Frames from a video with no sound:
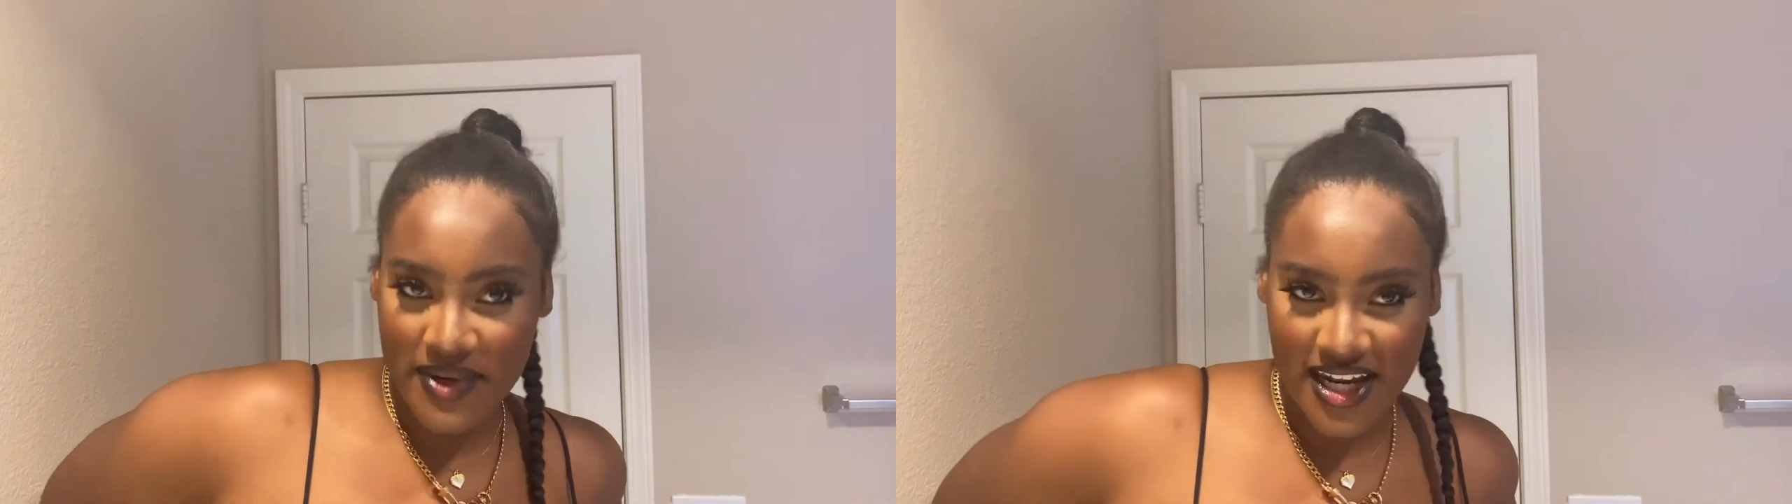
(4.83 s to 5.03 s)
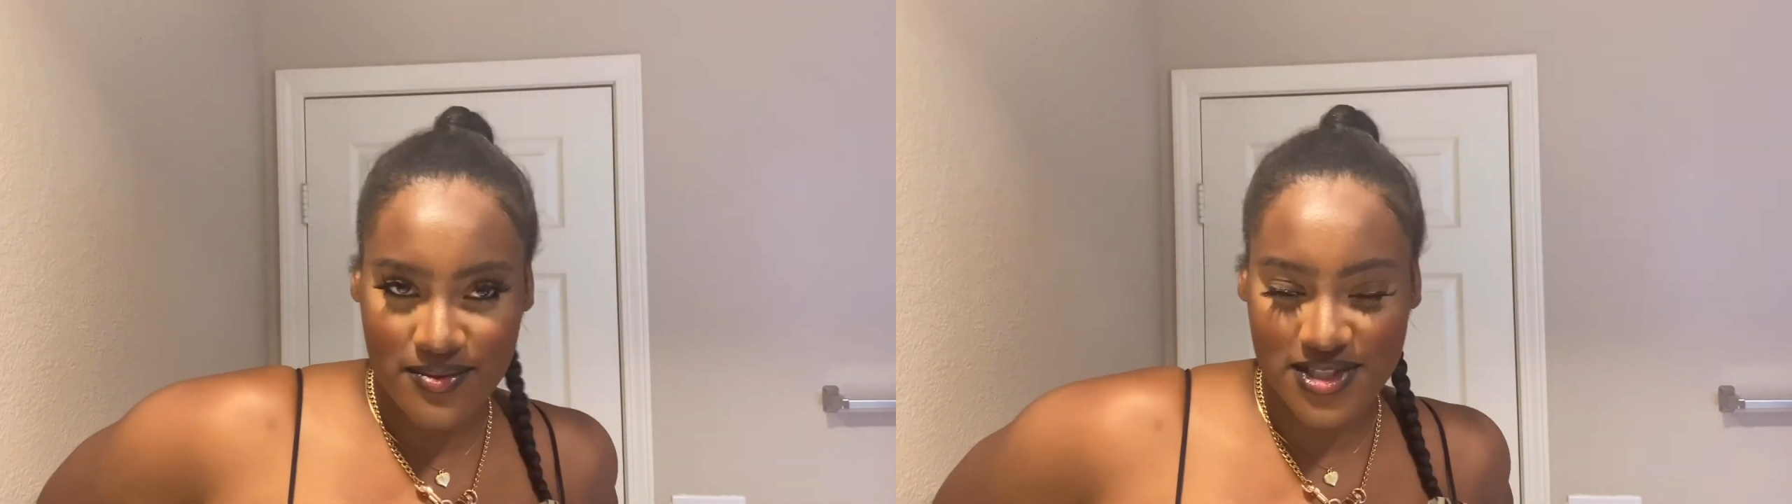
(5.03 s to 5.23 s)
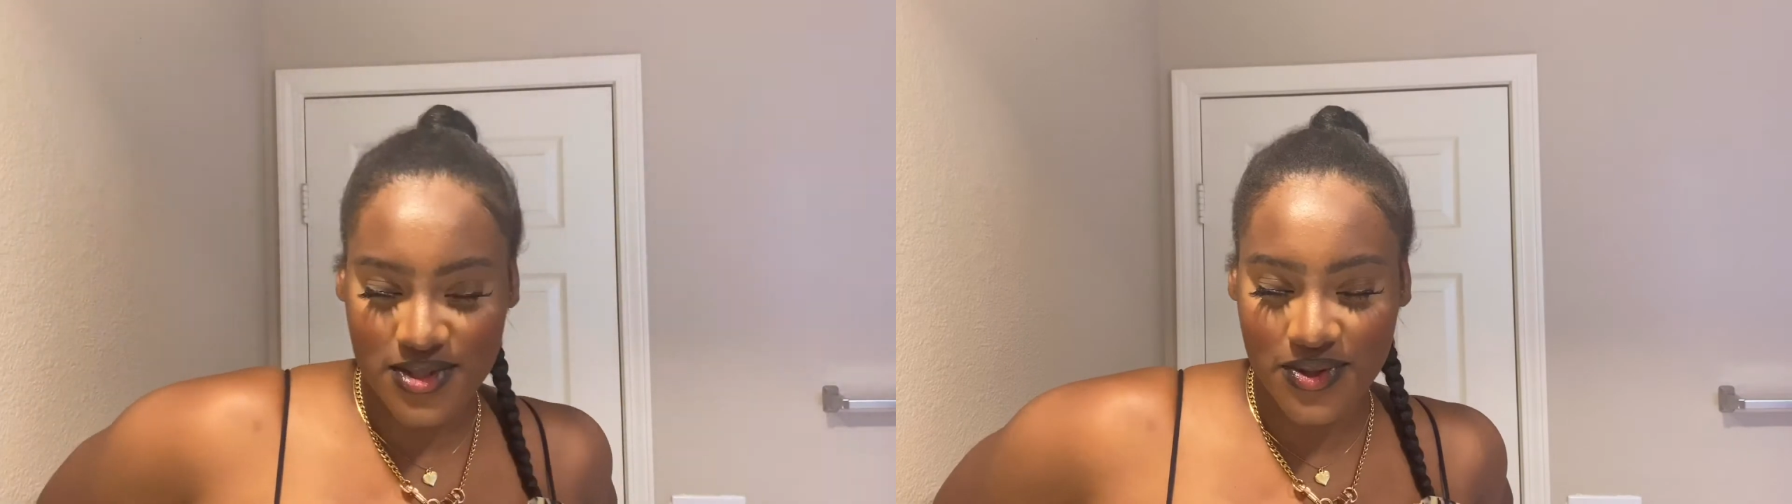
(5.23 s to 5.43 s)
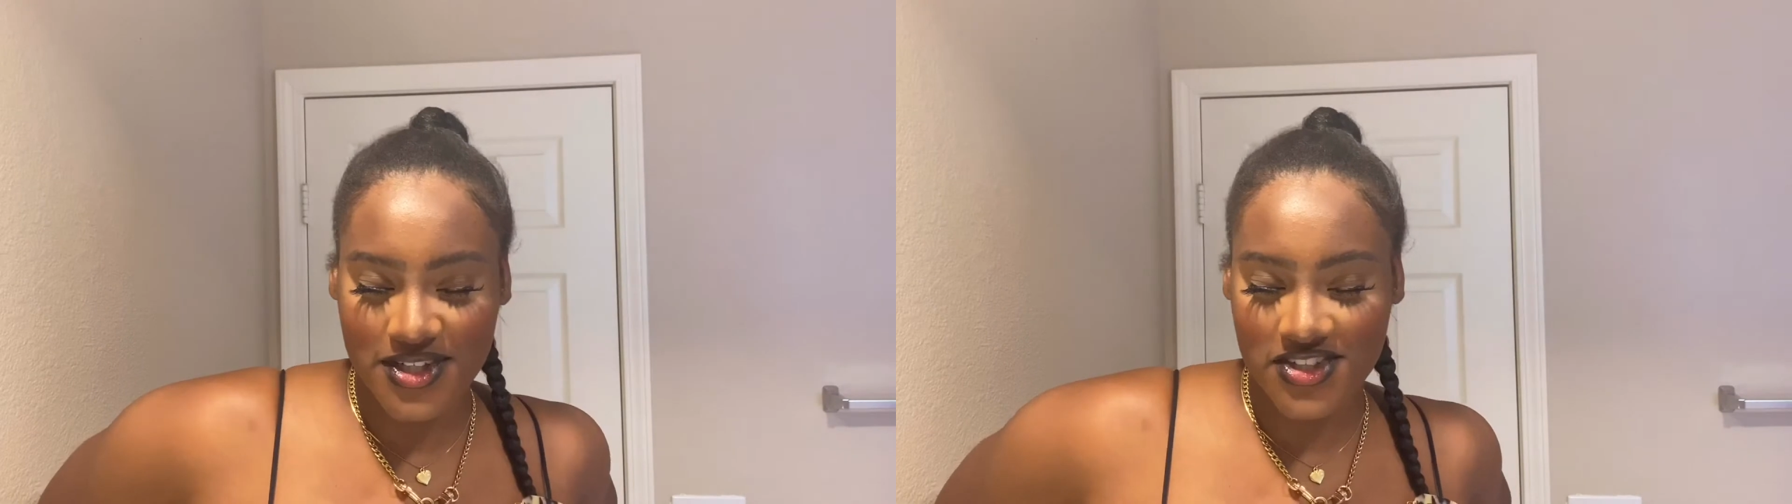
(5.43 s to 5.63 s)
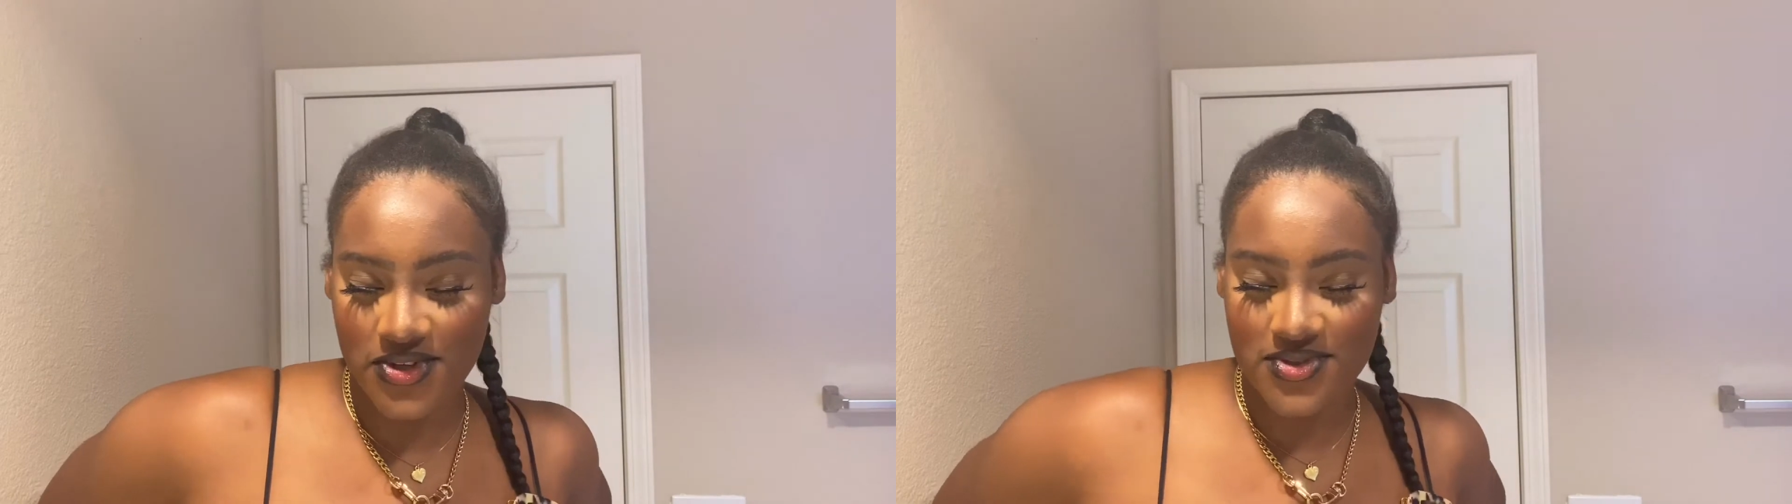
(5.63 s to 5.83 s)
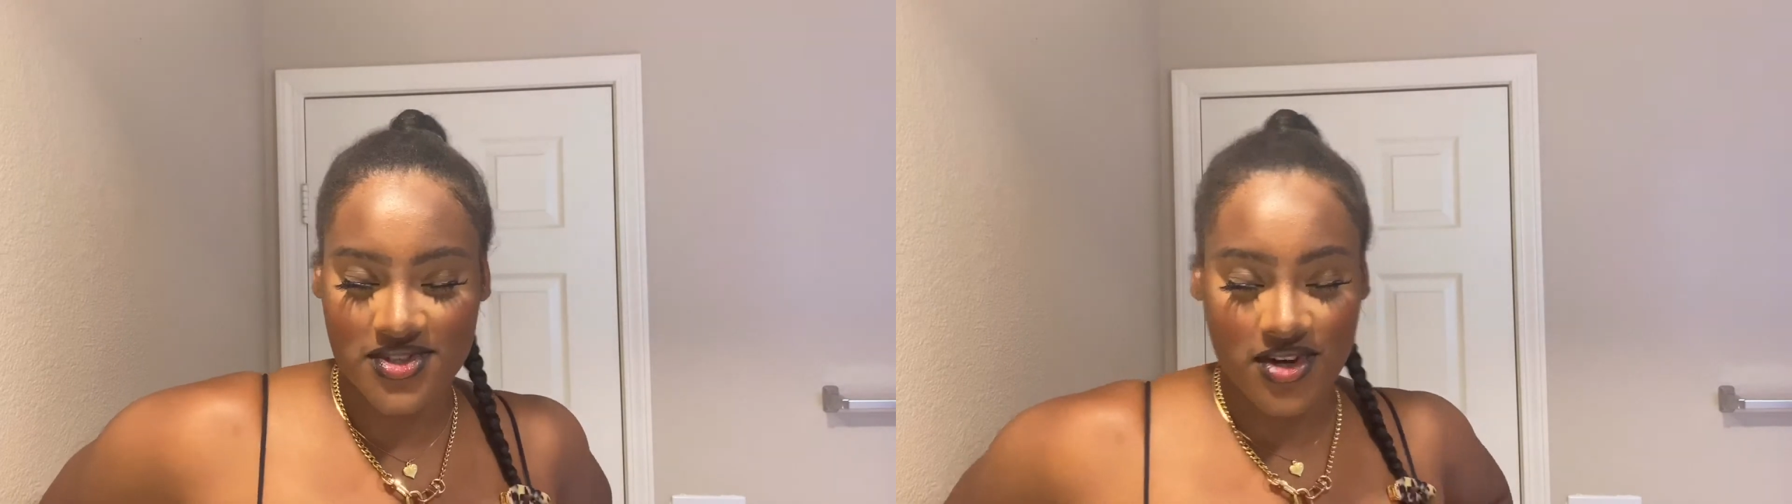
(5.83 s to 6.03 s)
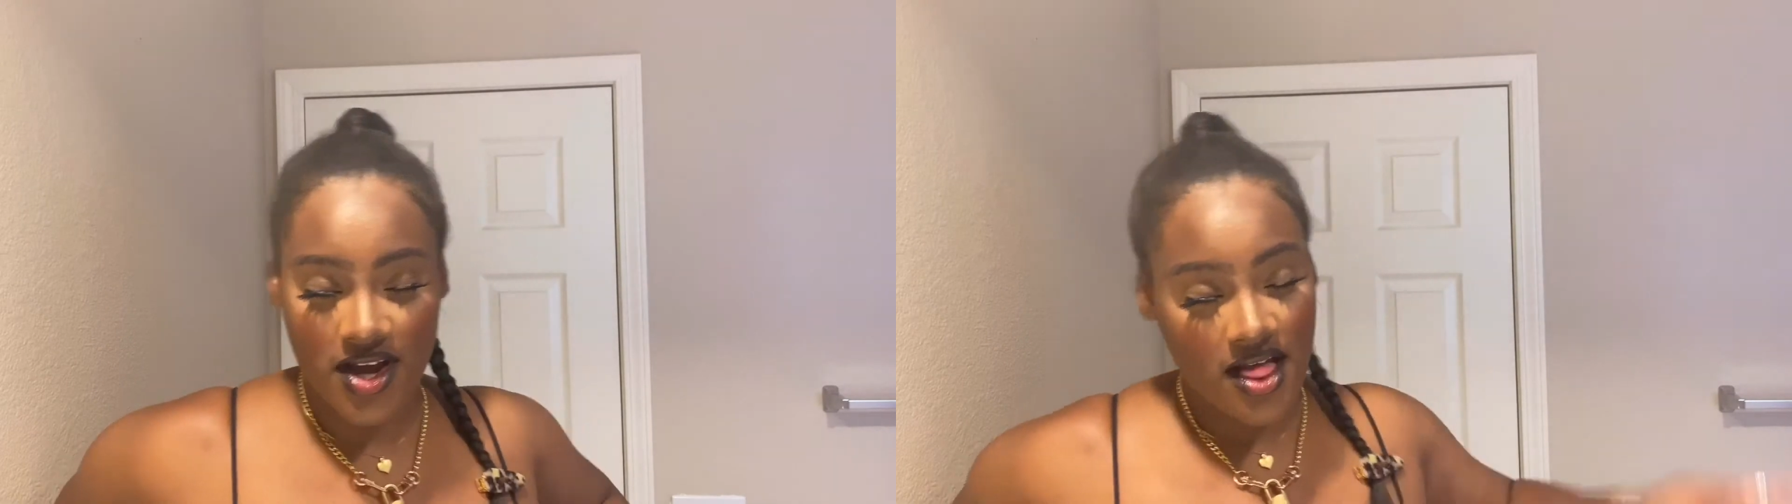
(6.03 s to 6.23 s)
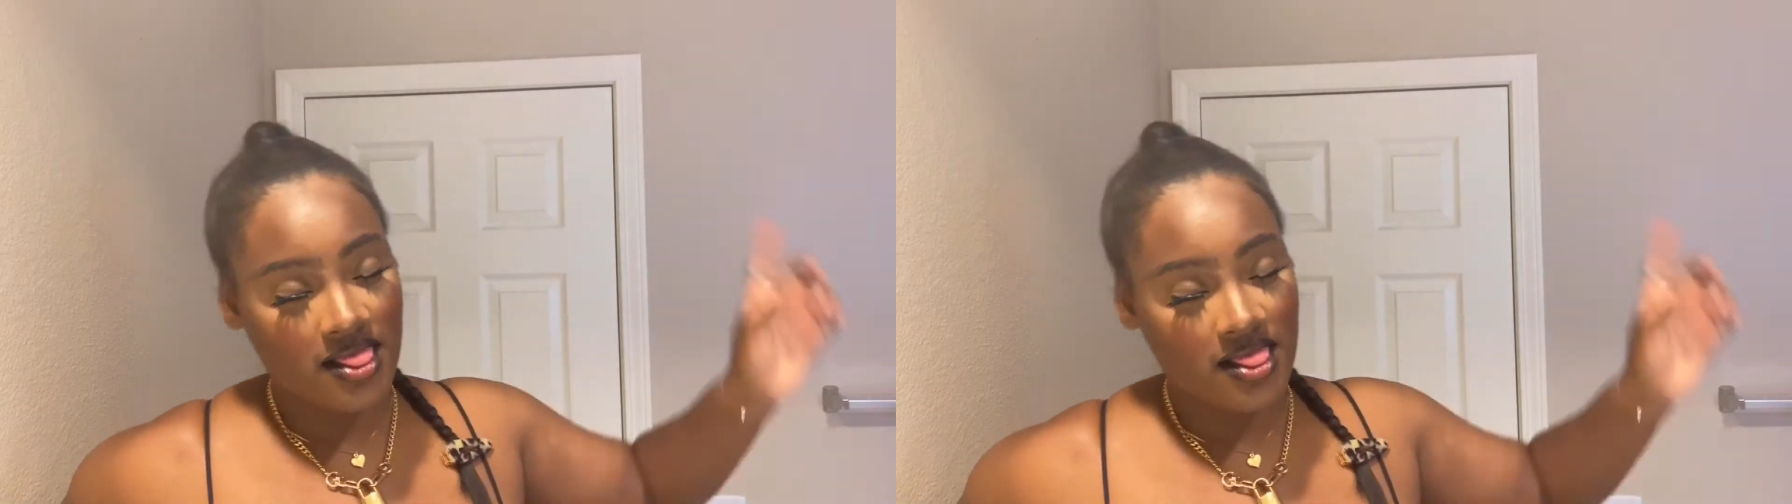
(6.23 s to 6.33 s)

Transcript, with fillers: name is Lauren Dozier.